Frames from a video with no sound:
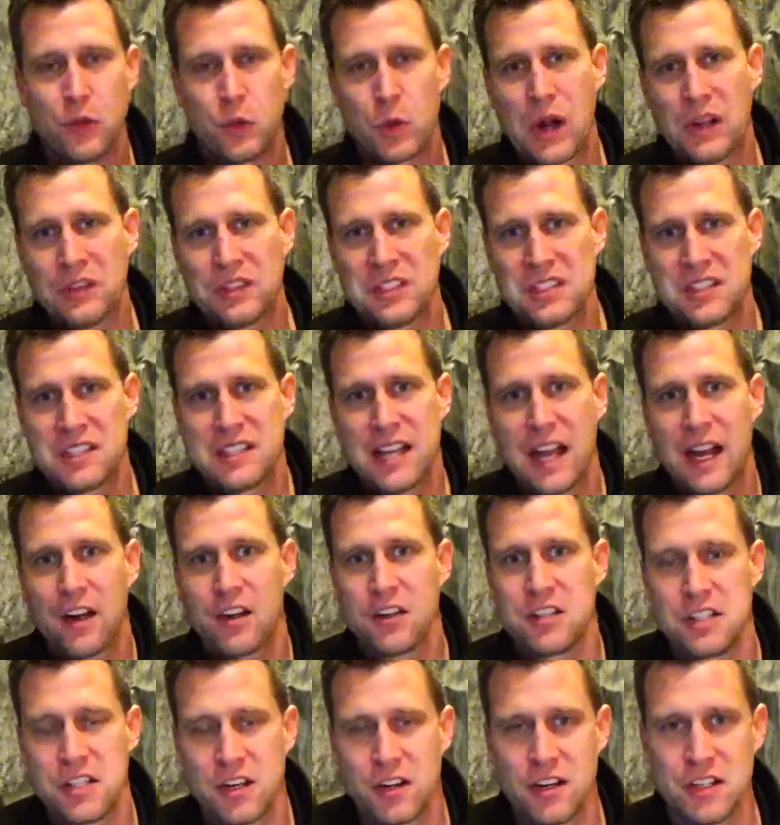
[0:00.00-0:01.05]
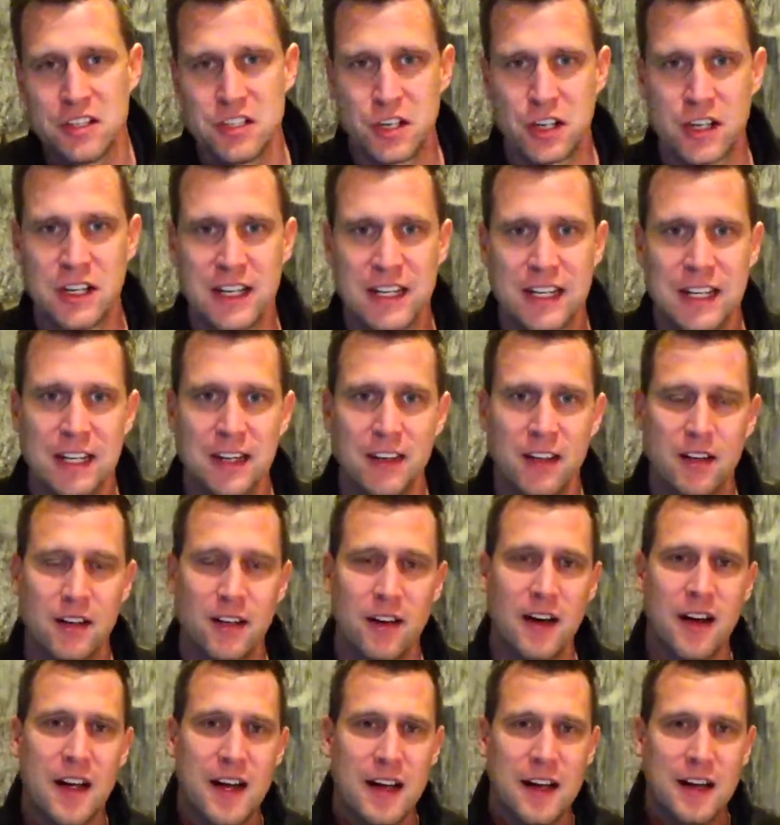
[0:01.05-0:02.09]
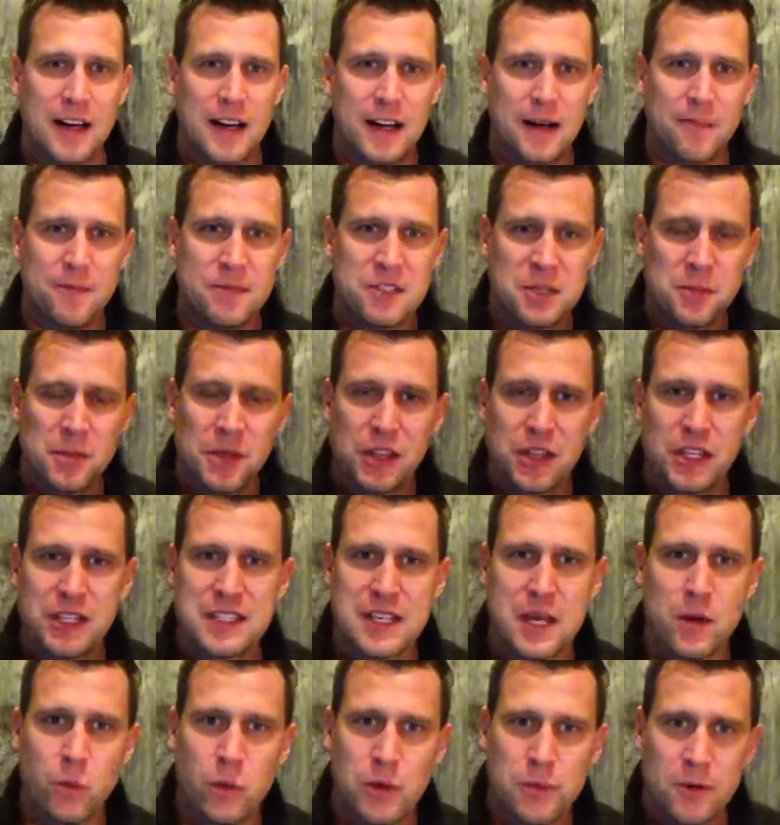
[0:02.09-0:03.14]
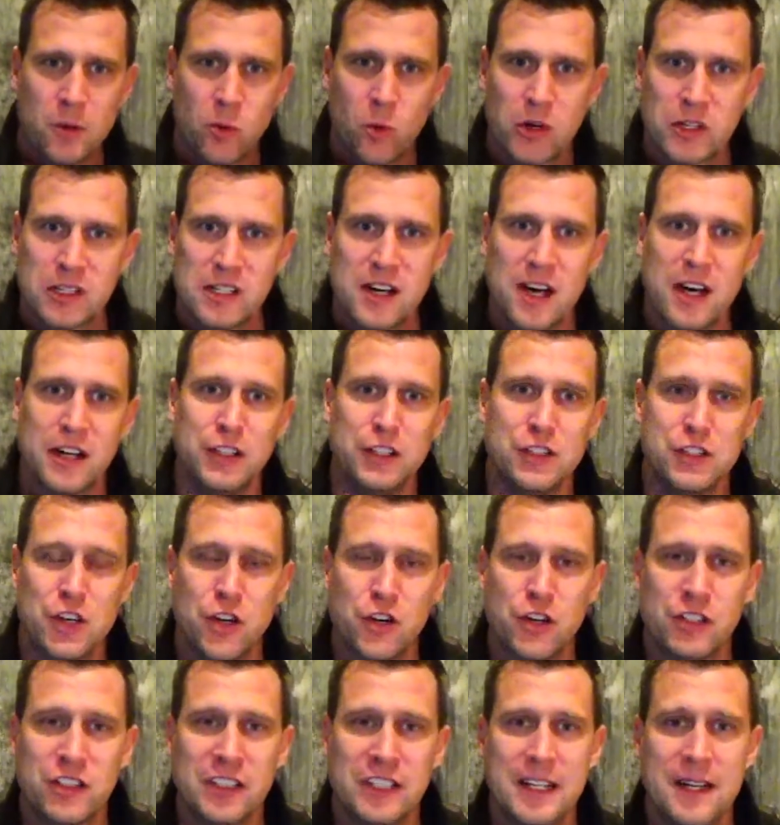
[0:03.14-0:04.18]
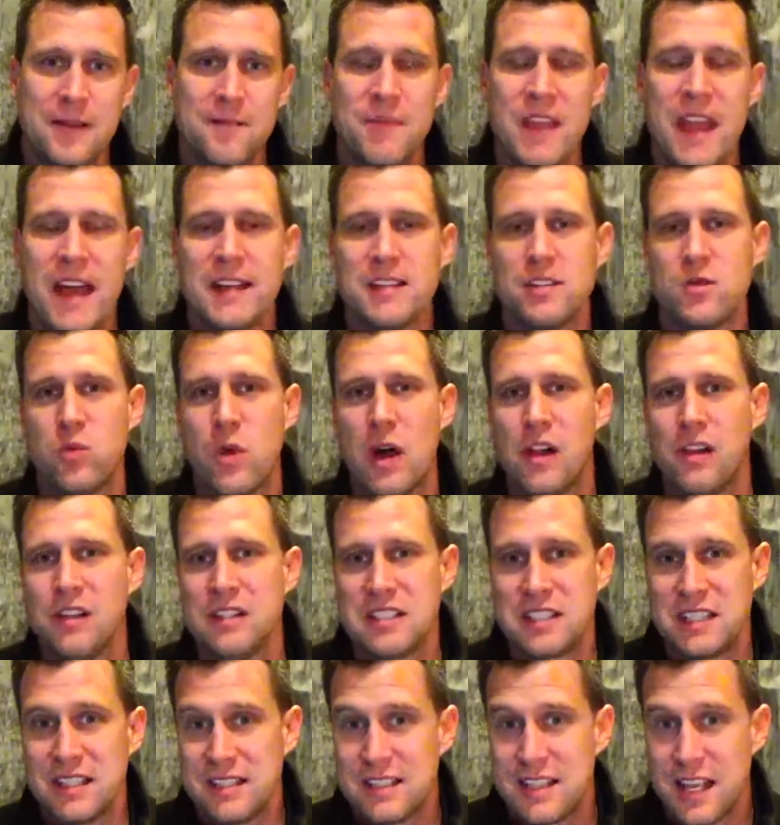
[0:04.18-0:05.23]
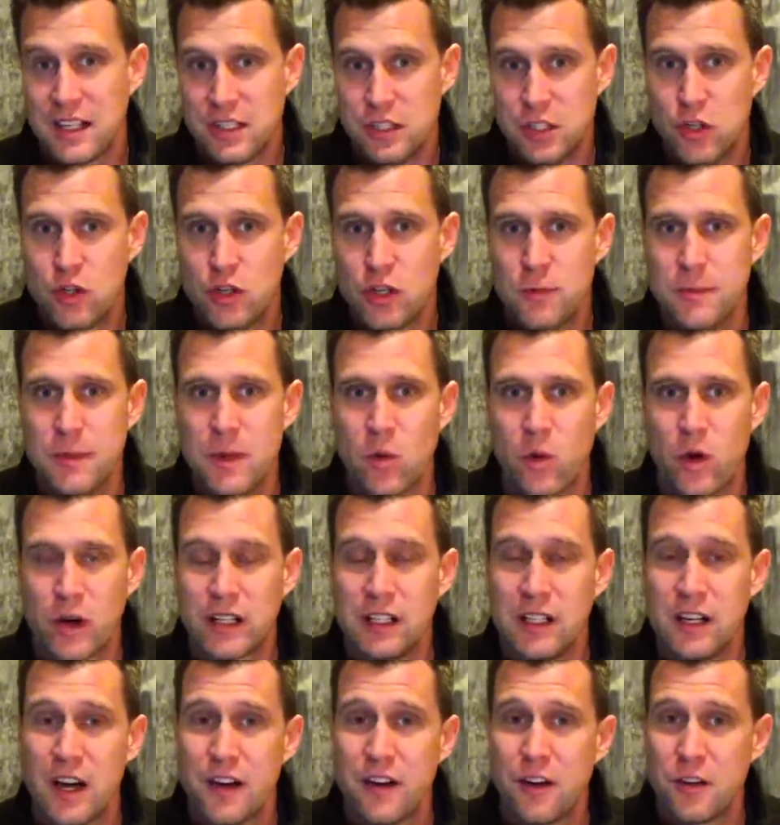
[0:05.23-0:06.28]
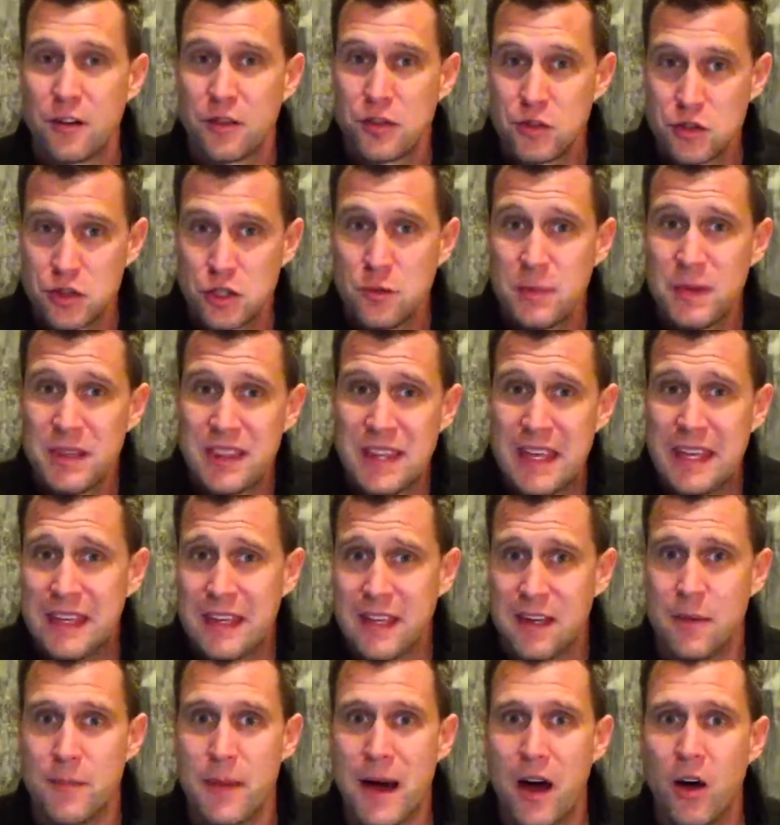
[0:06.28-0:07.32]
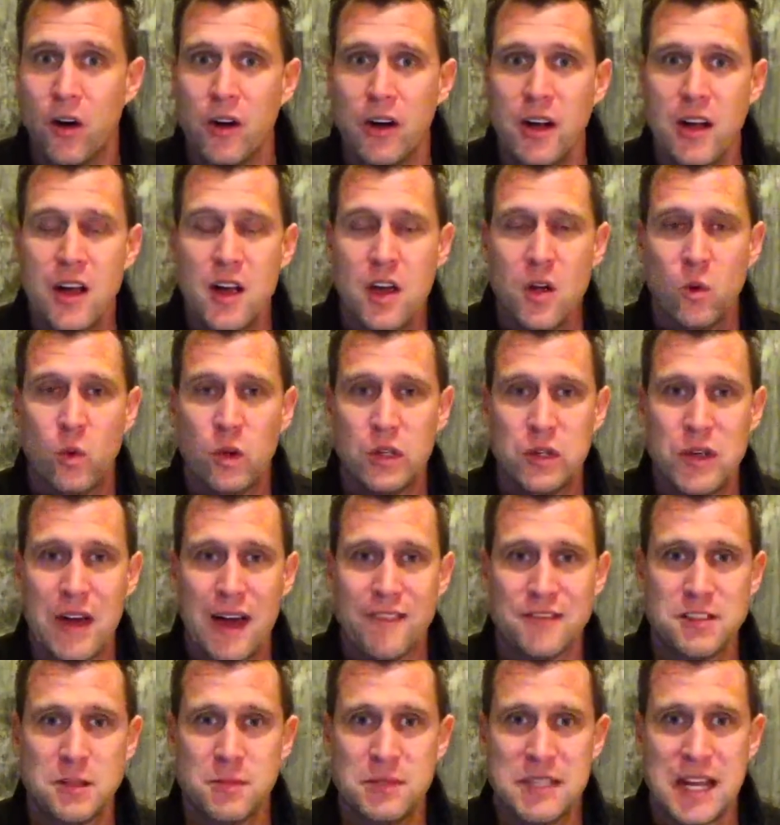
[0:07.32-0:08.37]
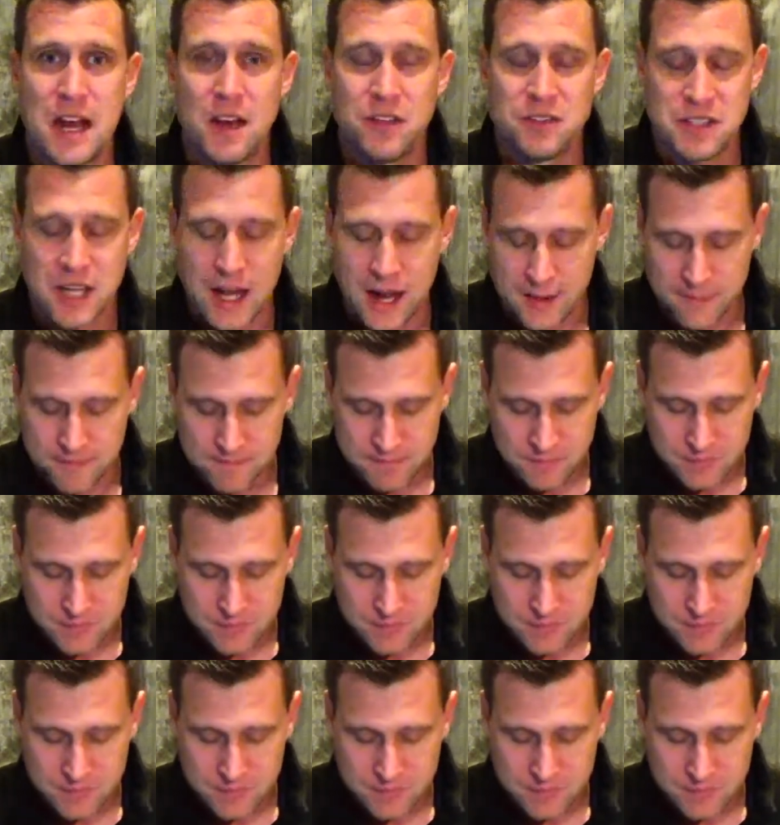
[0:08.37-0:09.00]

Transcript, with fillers: throughout this entire series, you're going to hear um, some of the things that we've been working on internally, as well as things that you could be working on or should be thinking about when you have some downtime.